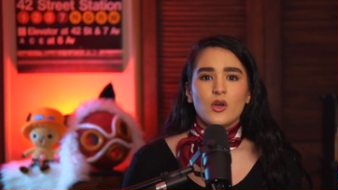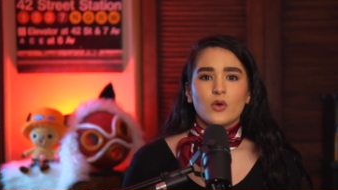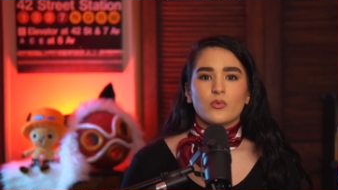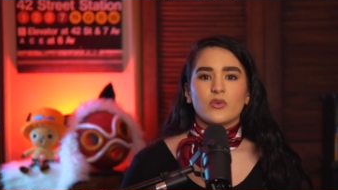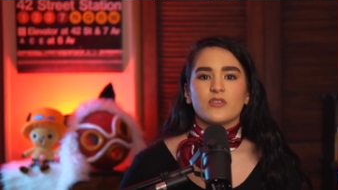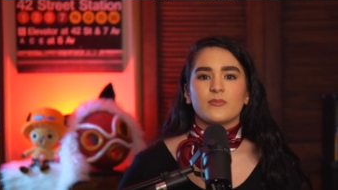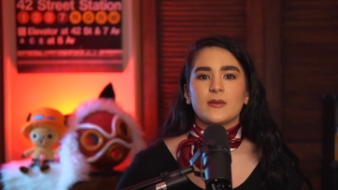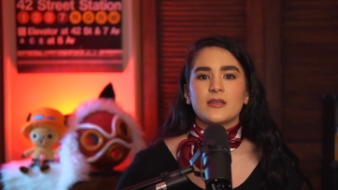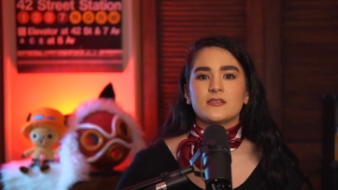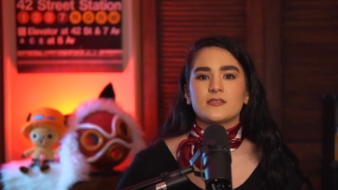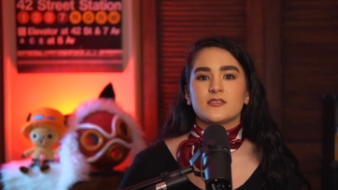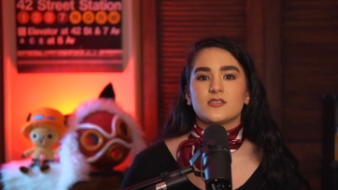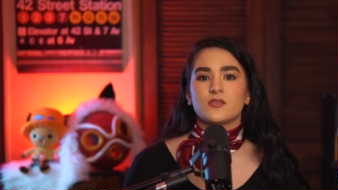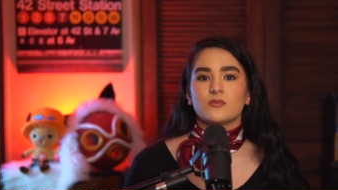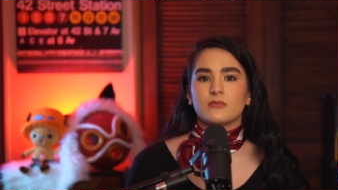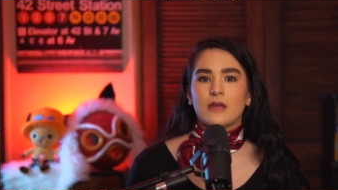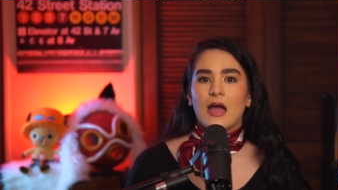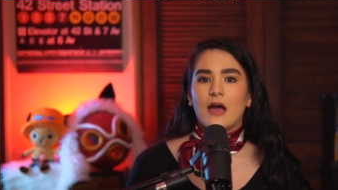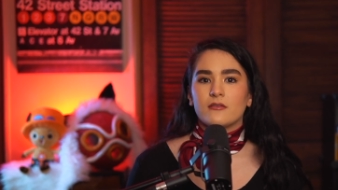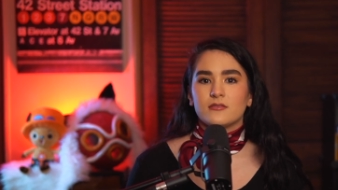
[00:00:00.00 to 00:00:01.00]
We've been
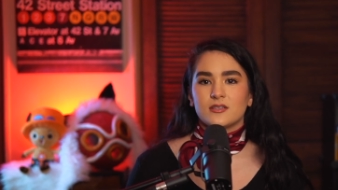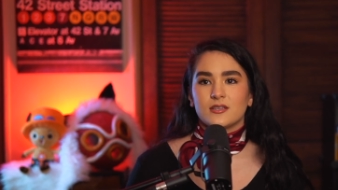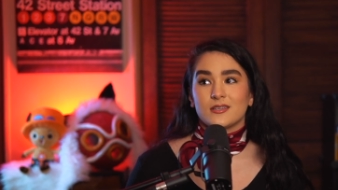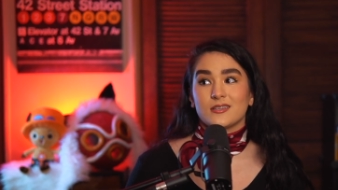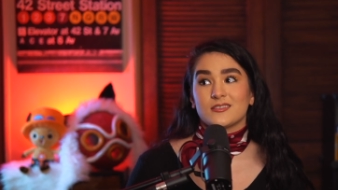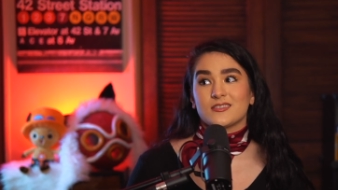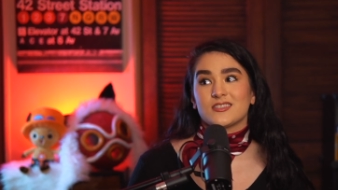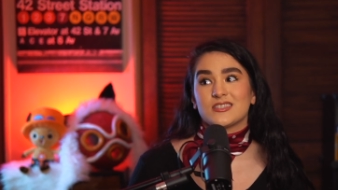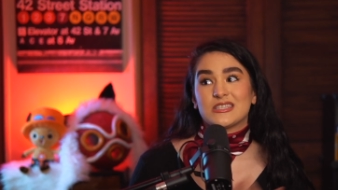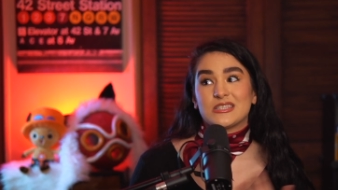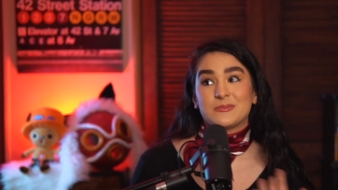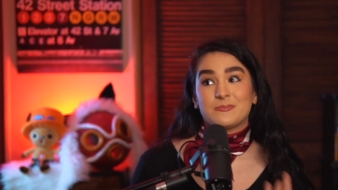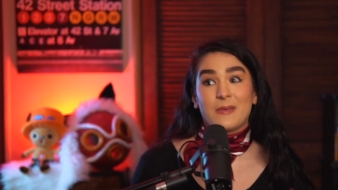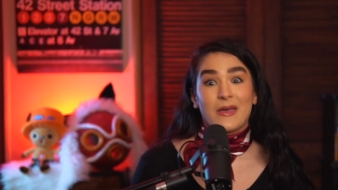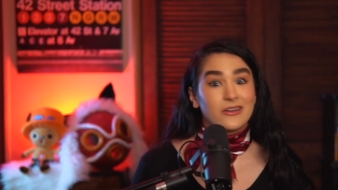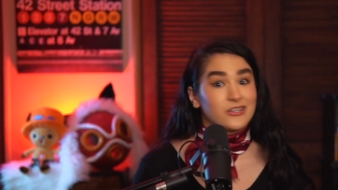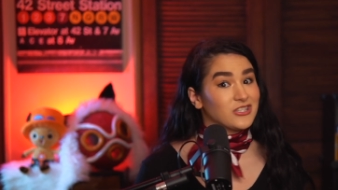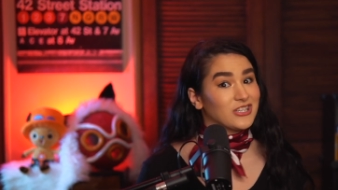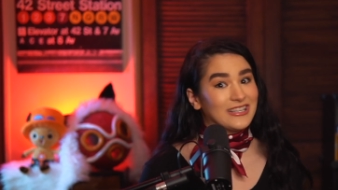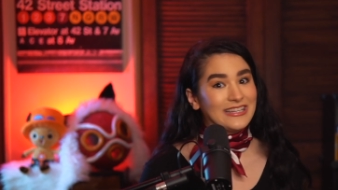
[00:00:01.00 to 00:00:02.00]
surrounded,
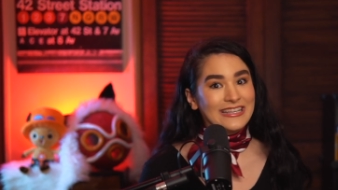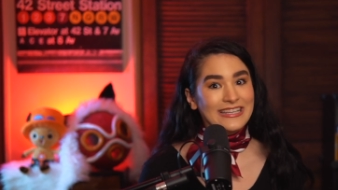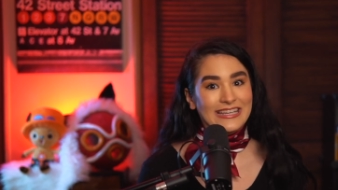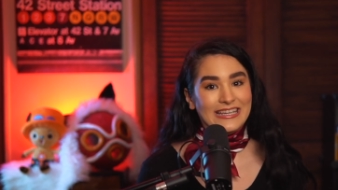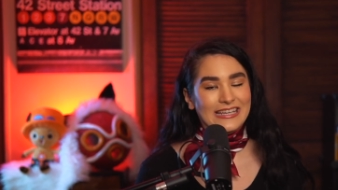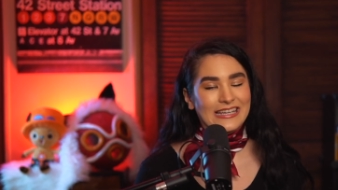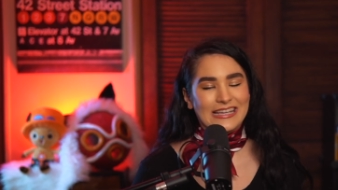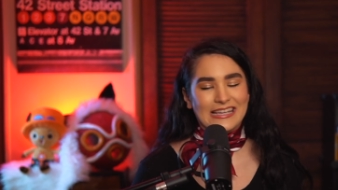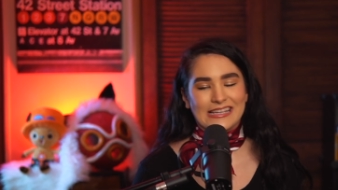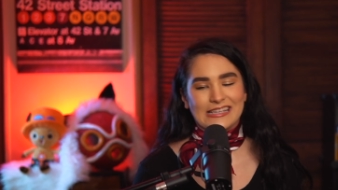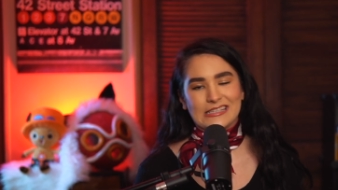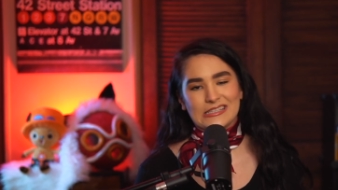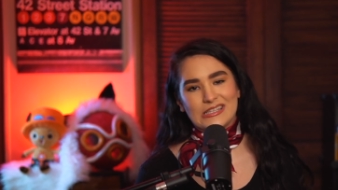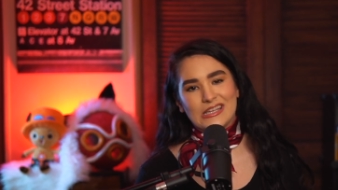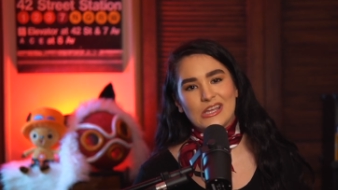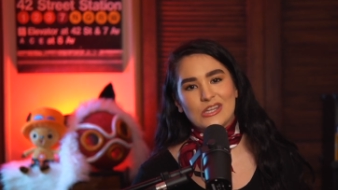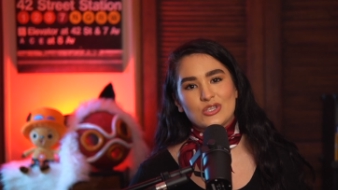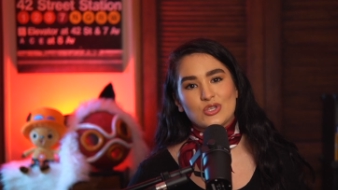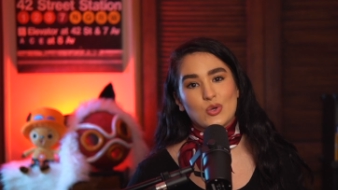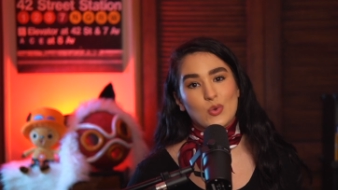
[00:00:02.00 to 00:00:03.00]
especially
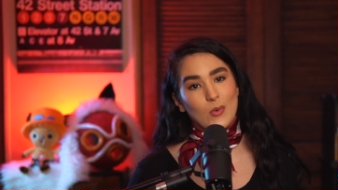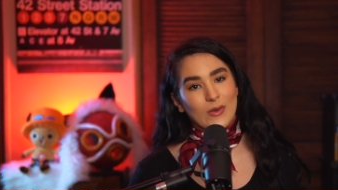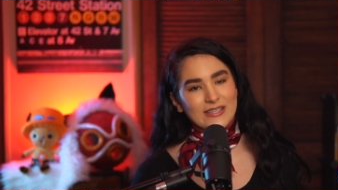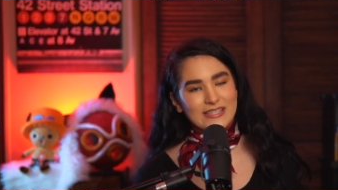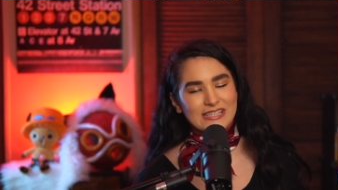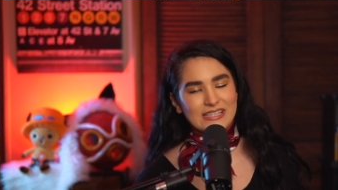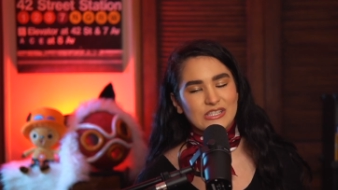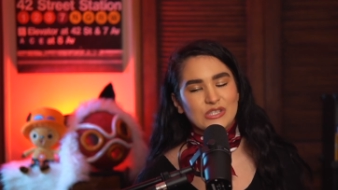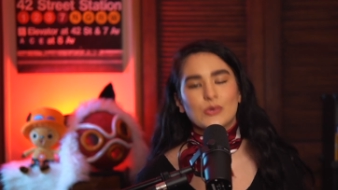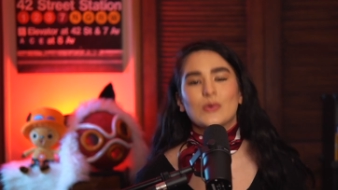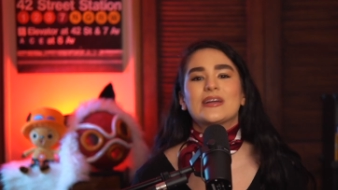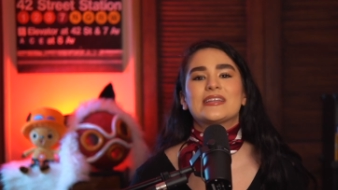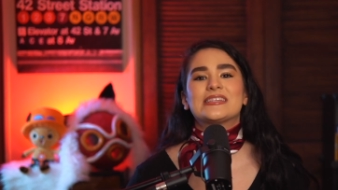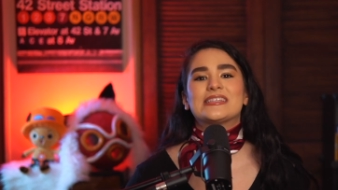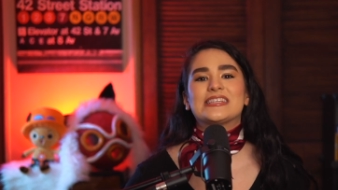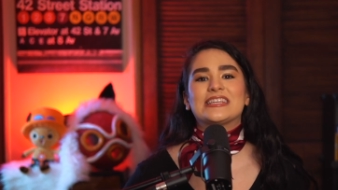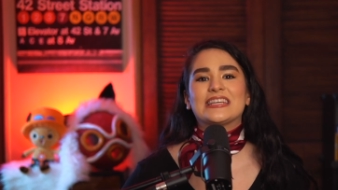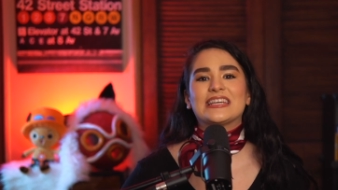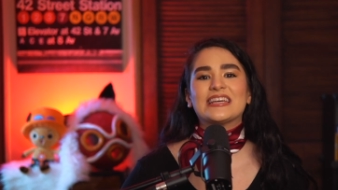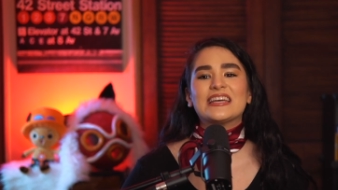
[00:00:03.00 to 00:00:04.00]
in
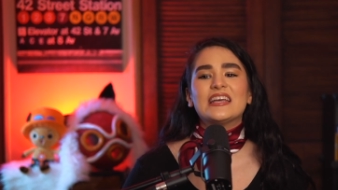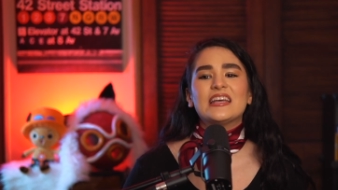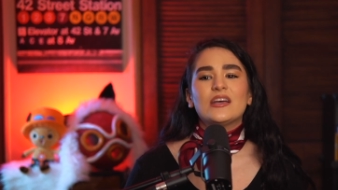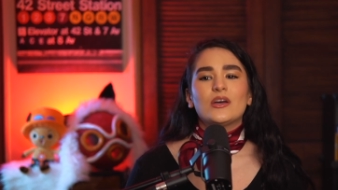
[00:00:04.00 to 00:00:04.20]
2020,